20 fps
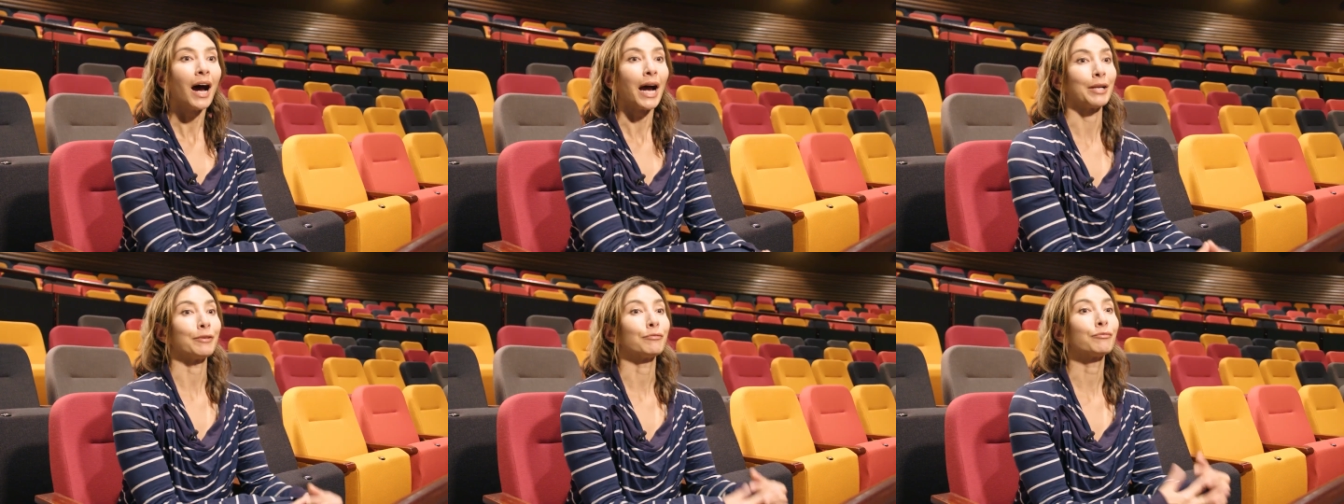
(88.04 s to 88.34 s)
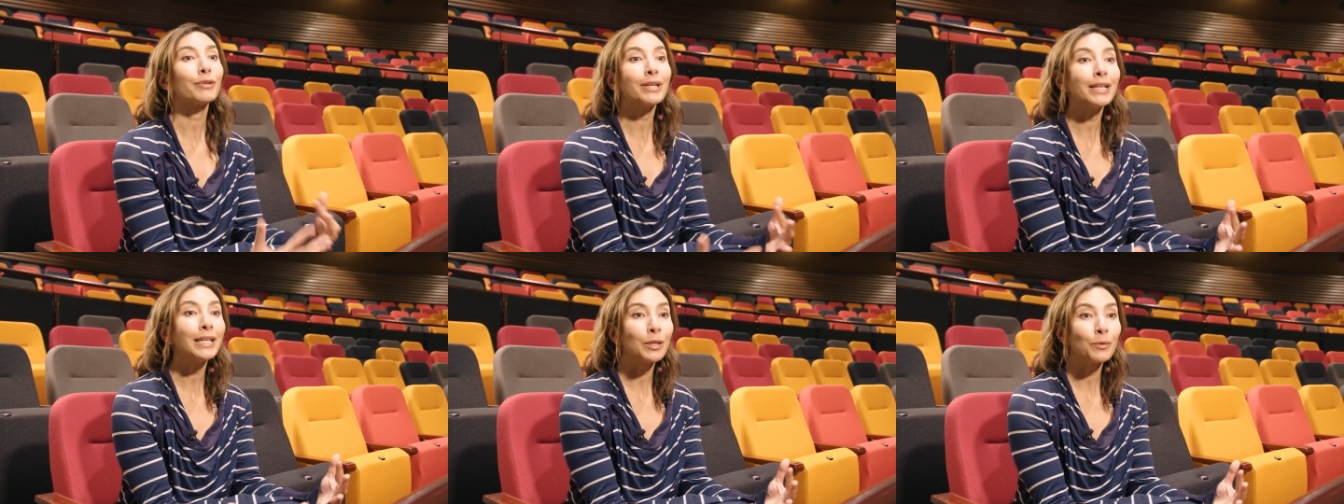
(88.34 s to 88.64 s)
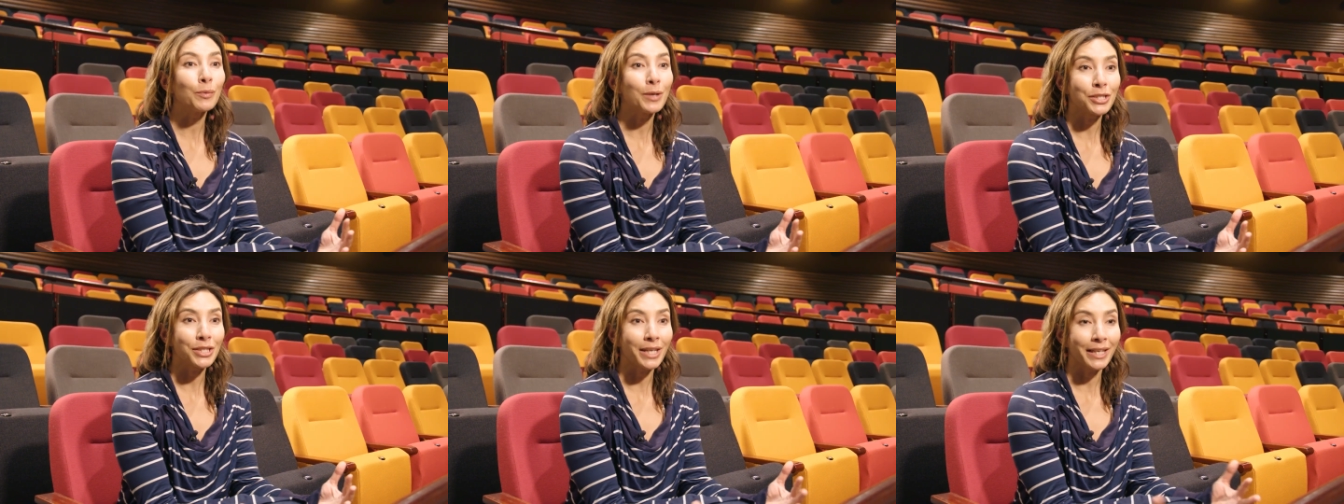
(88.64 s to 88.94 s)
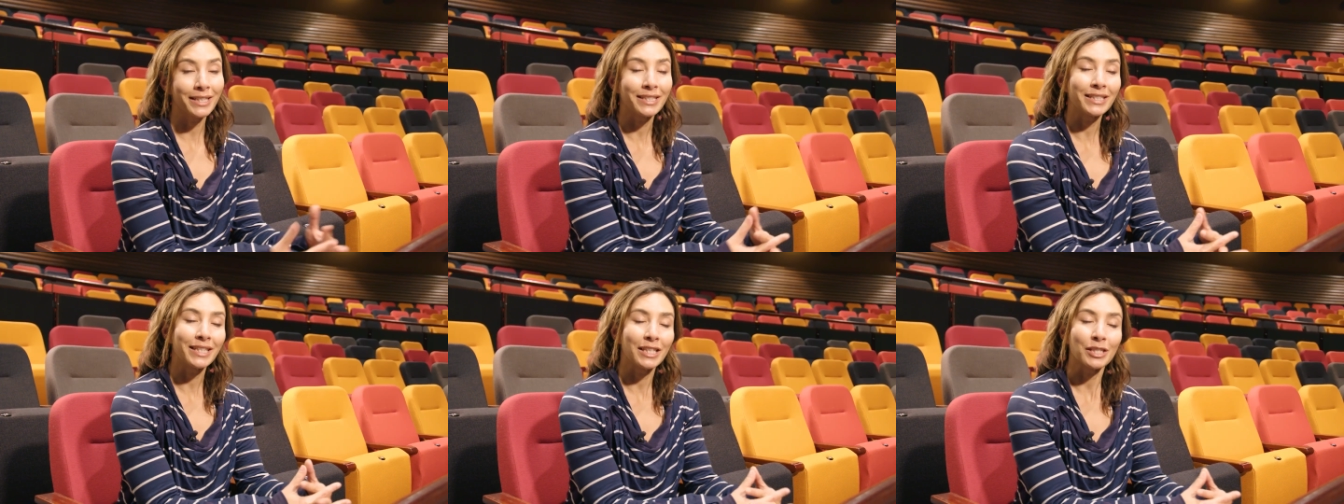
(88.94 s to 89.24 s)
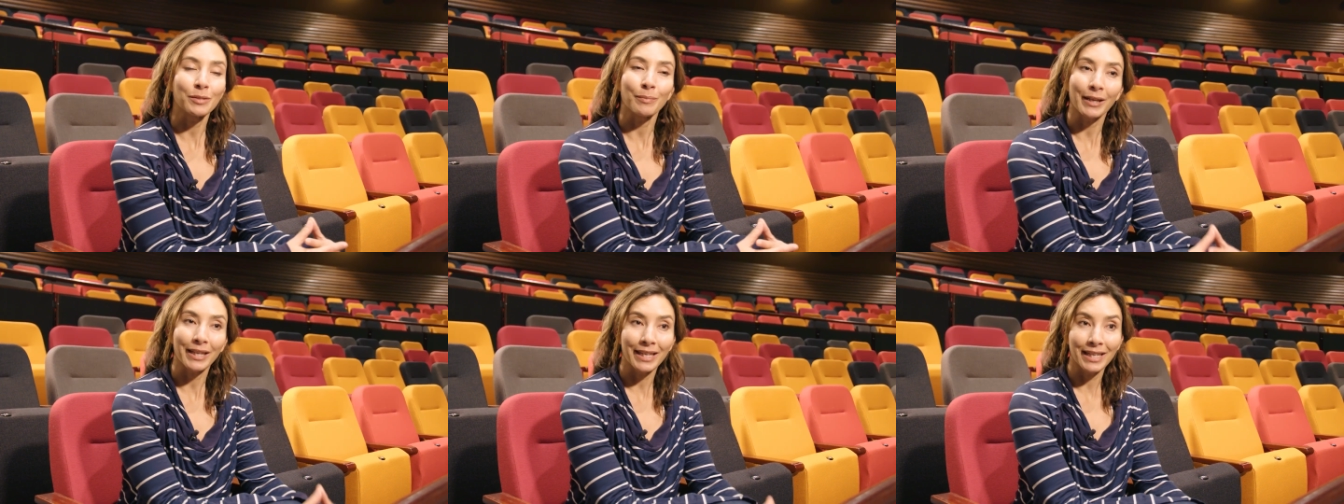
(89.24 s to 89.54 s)
I really wish I could
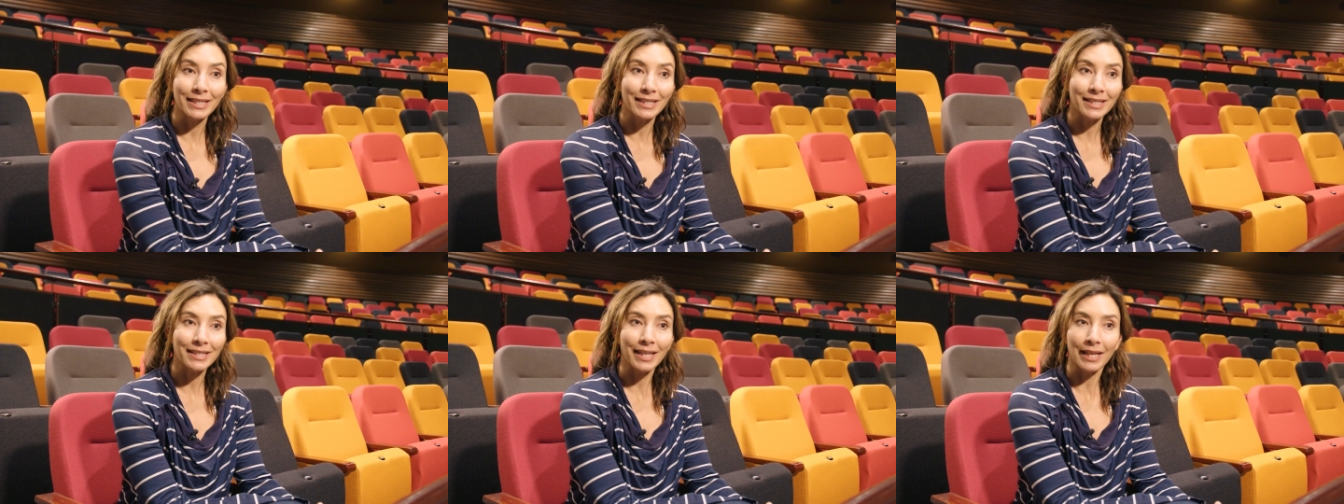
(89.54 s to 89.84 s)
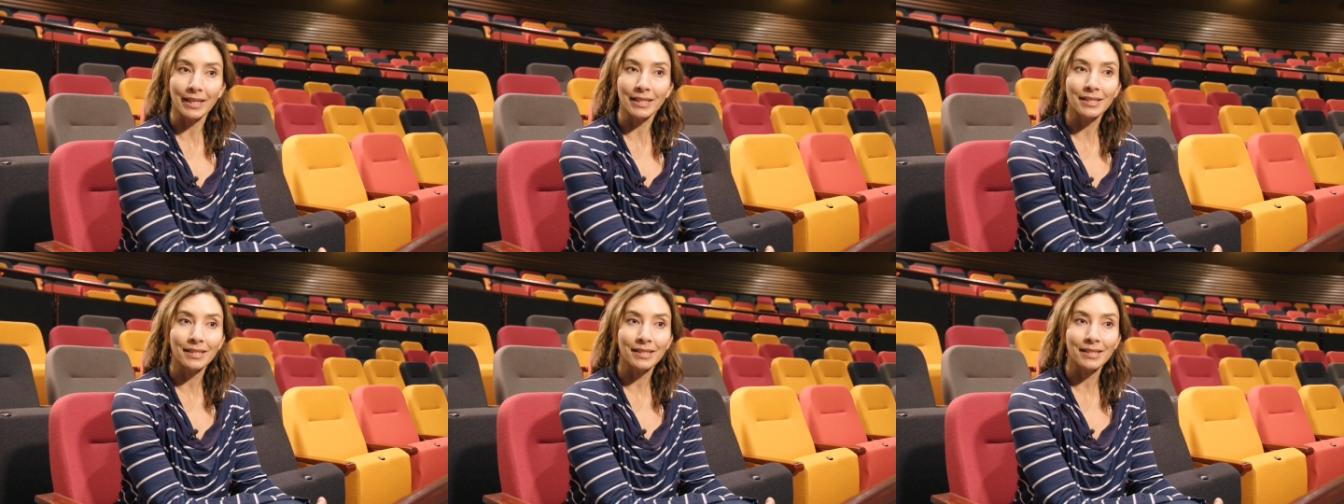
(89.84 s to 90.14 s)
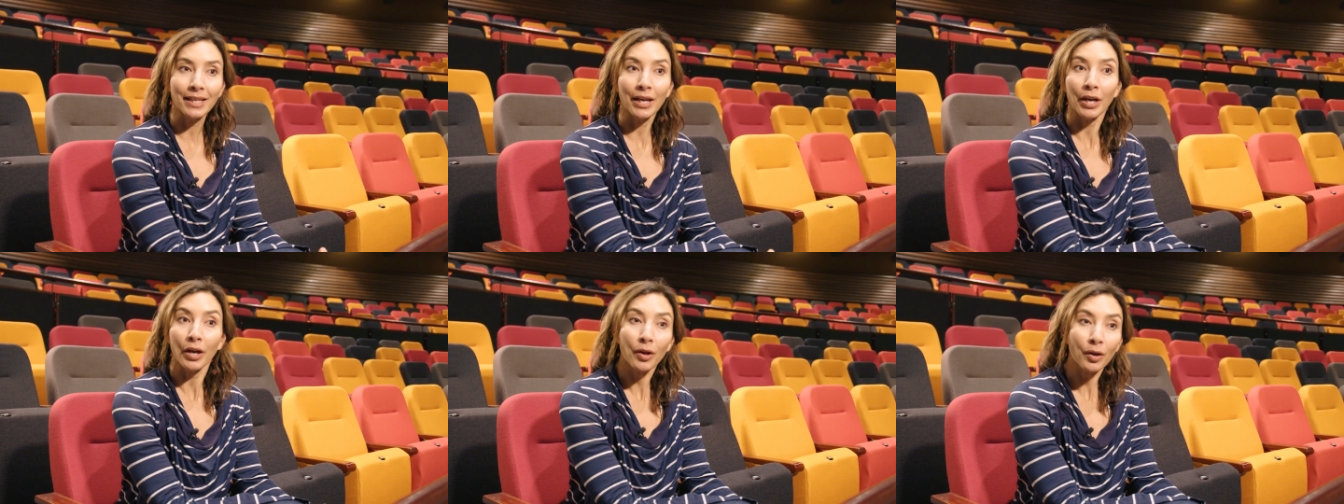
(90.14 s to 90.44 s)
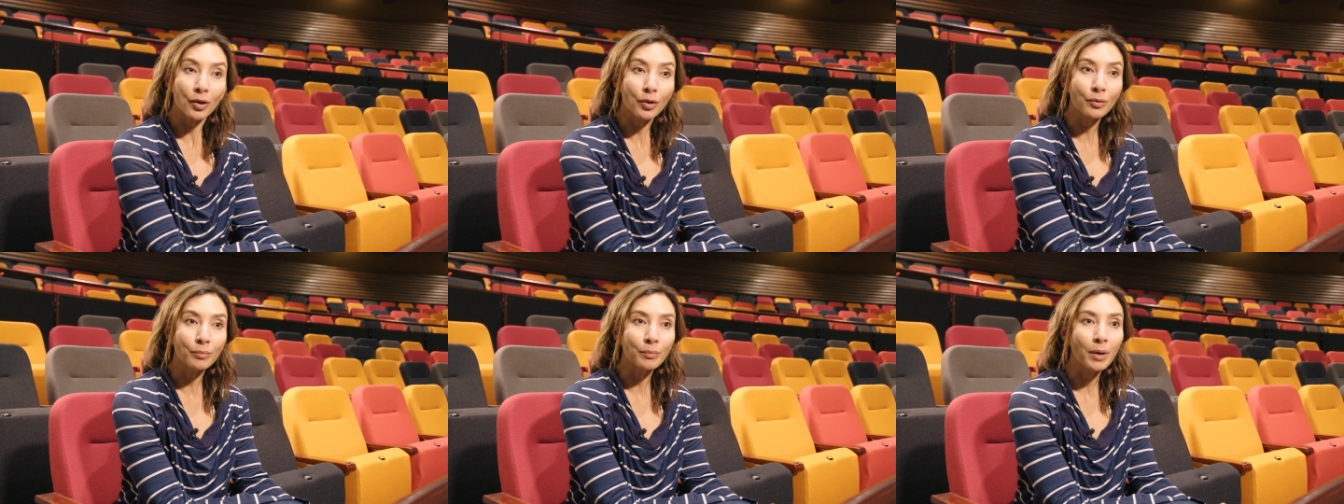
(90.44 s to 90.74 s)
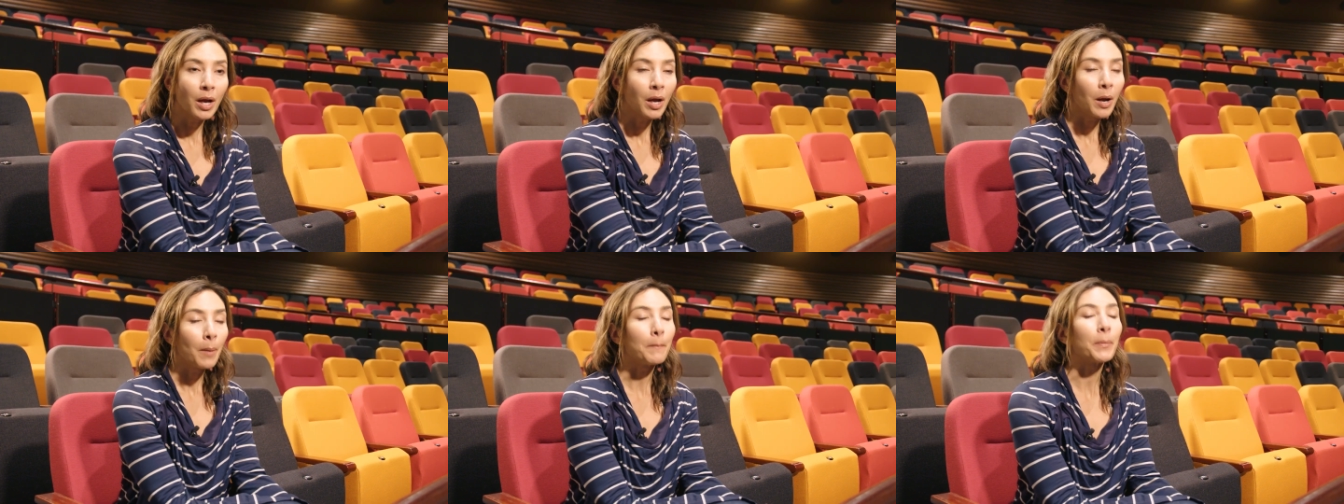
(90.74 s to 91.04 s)
teach my kids science at home,
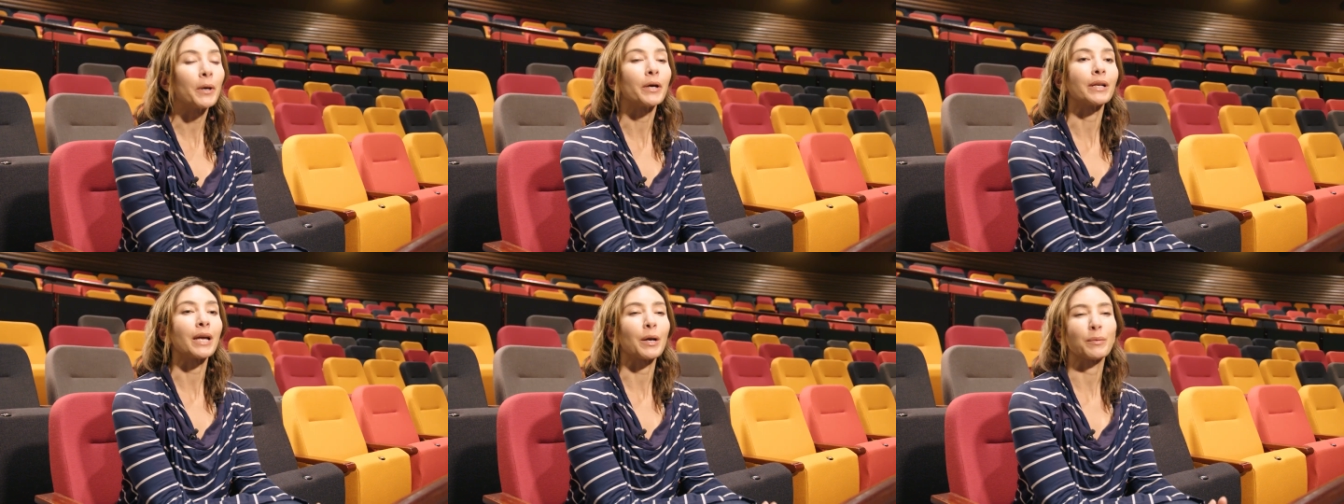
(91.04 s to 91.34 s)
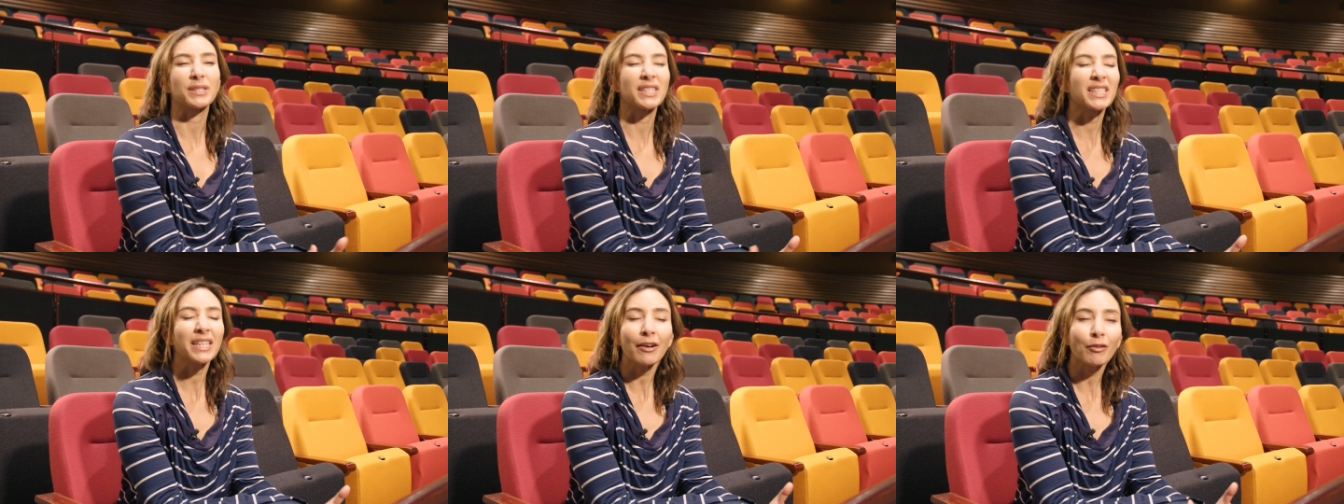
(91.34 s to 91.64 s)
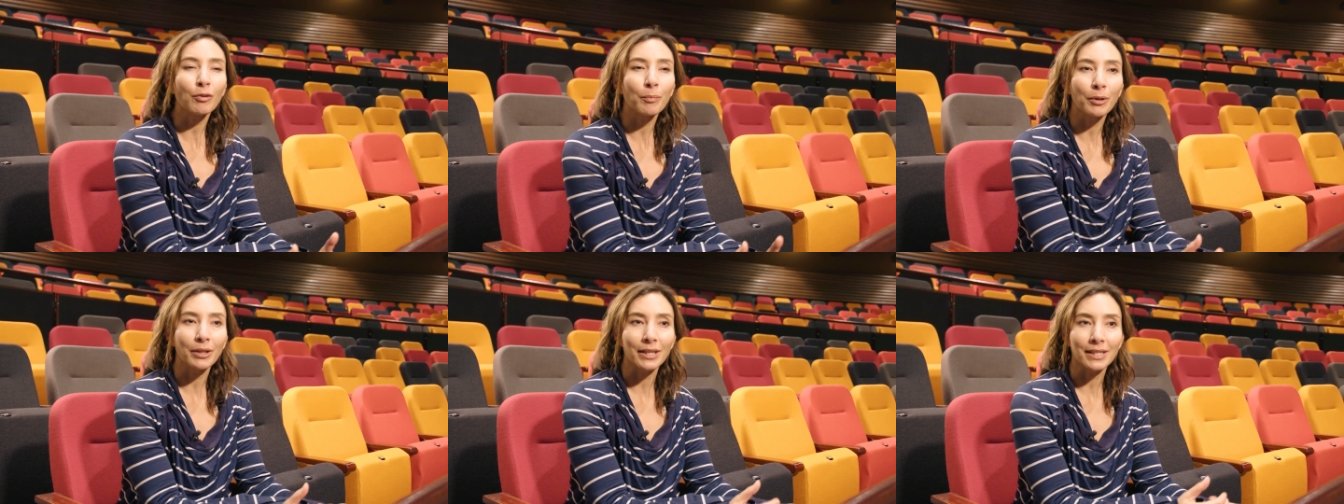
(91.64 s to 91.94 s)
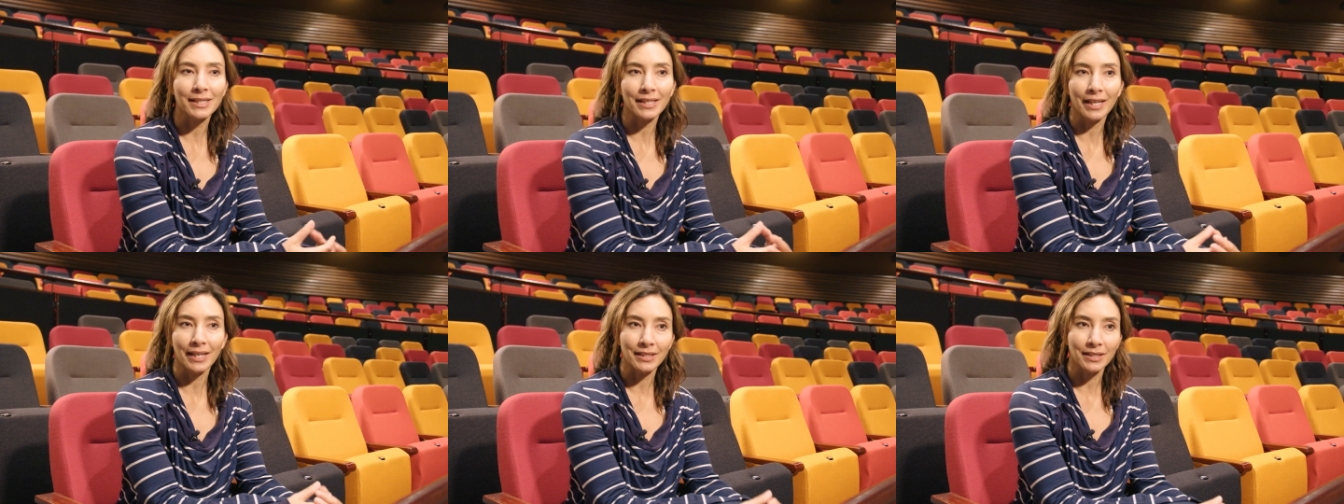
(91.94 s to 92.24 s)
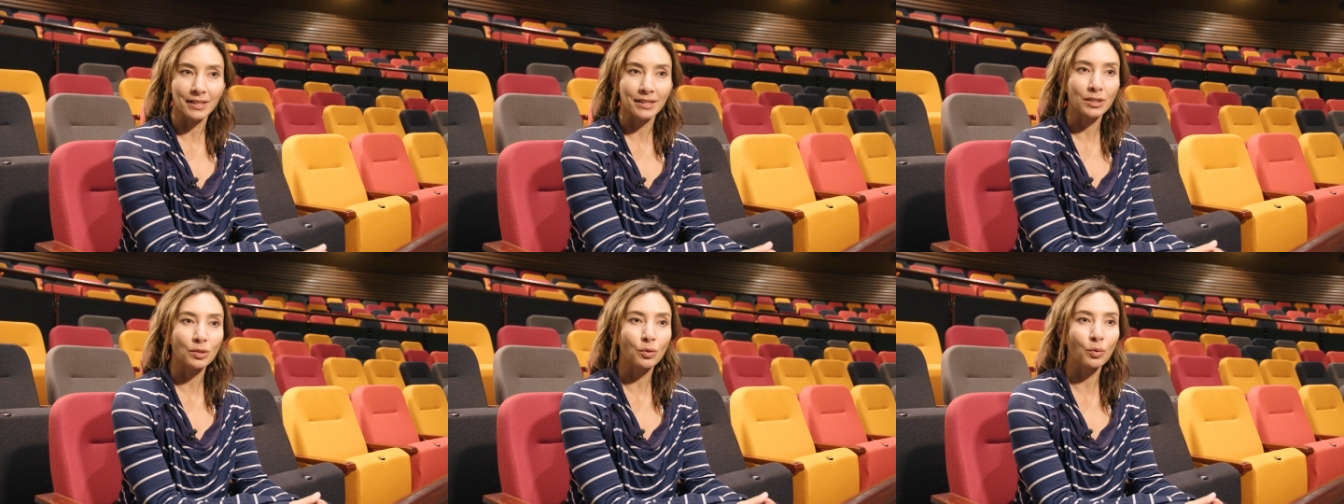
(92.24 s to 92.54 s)
but I was terrible at science at